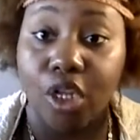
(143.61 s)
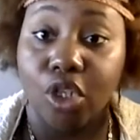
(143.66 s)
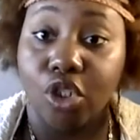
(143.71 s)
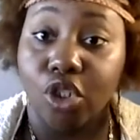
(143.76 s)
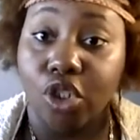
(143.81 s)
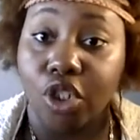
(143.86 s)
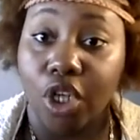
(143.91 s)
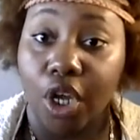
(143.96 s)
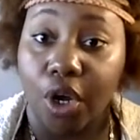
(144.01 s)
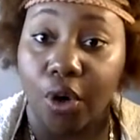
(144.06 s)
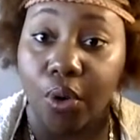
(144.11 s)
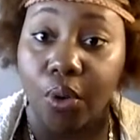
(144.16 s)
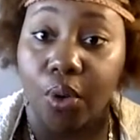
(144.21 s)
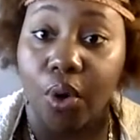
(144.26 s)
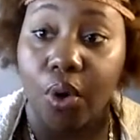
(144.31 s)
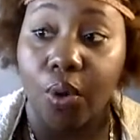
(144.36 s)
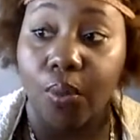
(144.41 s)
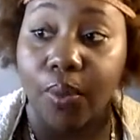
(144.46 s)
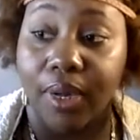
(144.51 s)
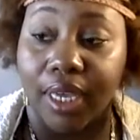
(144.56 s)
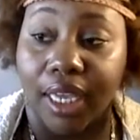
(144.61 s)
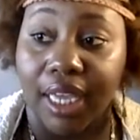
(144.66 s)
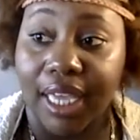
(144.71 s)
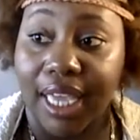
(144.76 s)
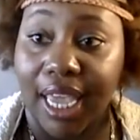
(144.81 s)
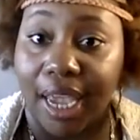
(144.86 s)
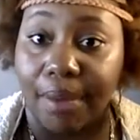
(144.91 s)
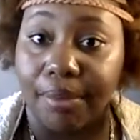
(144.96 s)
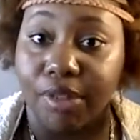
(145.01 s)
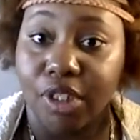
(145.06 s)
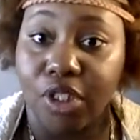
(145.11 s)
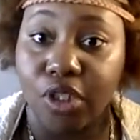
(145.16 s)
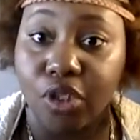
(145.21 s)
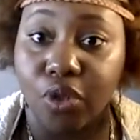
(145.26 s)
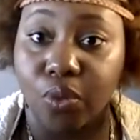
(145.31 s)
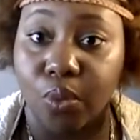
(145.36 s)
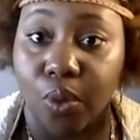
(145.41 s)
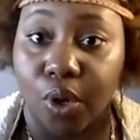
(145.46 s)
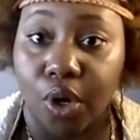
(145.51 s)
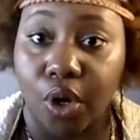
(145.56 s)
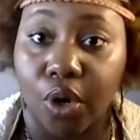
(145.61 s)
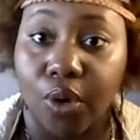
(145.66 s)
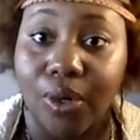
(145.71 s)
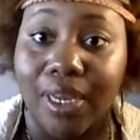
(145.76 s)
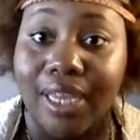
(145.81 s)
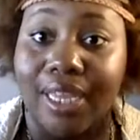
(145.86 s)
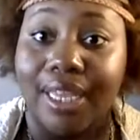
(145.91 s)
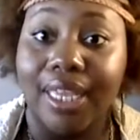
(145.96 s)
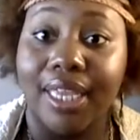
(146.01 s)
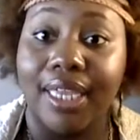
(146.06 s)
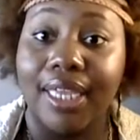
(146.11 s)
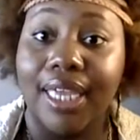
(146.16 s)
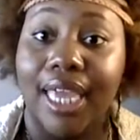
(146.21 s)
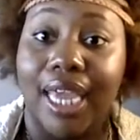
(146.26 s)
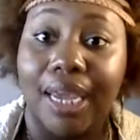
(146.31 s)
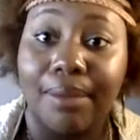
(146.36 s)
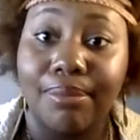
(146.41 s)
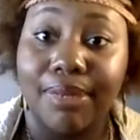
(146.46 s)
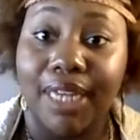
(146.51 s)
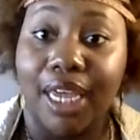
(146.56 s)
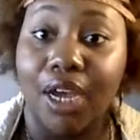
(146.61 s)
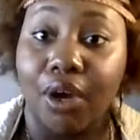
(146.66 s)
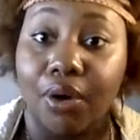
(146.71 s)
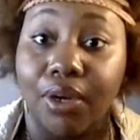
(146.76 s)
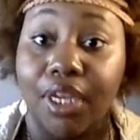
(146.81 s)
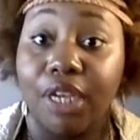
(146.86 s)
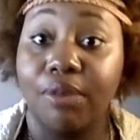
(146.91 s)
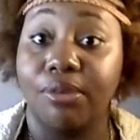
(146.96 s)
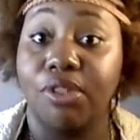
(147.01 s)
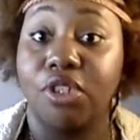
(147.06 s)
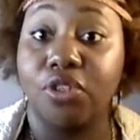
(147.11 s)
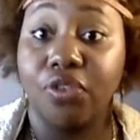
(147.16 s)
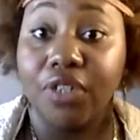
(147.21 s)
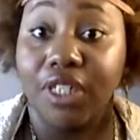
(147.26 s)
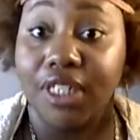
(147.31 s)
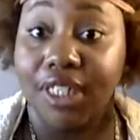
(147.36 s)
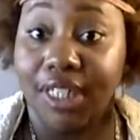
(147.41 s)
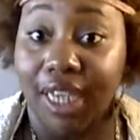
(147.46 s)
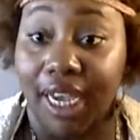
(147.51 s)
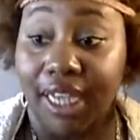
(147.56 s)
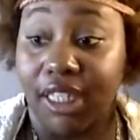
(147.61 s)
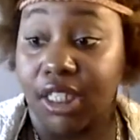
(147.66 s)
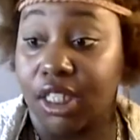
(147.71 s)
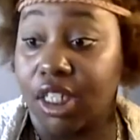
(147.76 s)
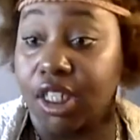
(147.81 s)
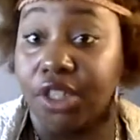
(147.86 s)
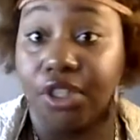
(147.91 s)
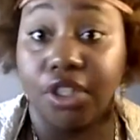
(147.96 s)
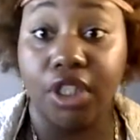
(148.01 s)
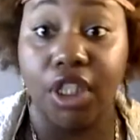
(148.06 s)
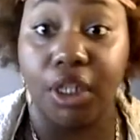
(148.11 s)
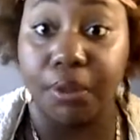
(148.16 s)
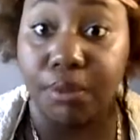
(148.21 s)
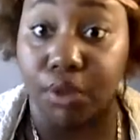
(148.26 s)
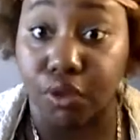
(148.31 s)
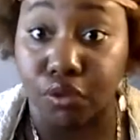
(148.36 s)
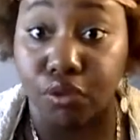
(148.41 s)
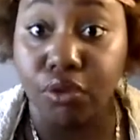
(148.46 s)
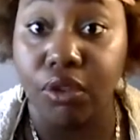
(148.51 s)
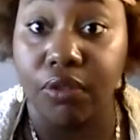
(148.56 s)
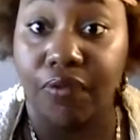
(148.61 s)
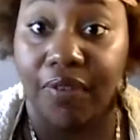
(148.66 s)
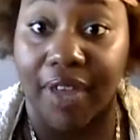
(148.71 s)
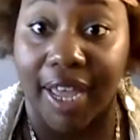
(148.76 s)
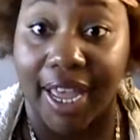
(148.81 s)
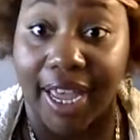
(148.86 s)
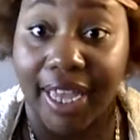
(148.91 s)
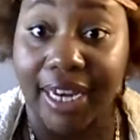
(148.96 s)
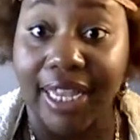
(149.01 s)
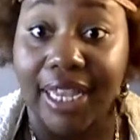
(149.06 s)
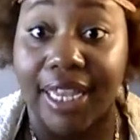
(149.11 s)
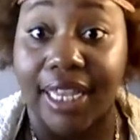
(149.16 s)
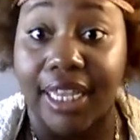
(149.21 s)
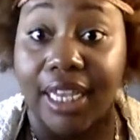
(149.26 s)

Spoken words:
So when He came into this world, He came down and He was criticized. Clearly He was crucified.